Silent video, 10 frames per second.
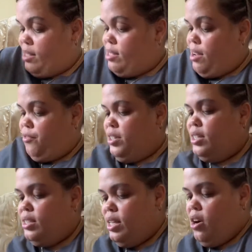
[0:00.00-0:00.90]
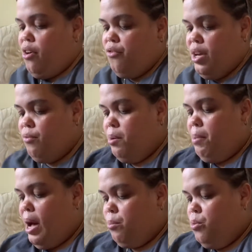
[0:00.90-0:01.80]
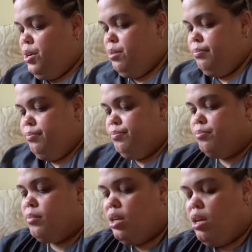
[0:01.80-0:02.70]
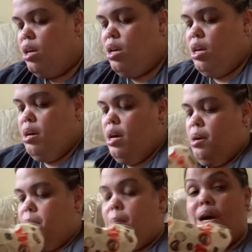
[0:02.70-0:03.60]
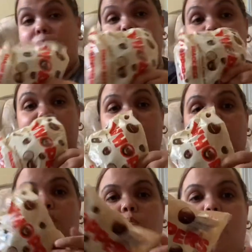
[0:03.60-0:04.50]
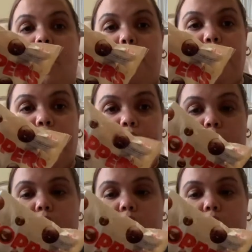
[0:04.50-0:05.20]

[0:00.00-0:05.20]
Definitely our favorite popcorn. And my mom got some Whoppers.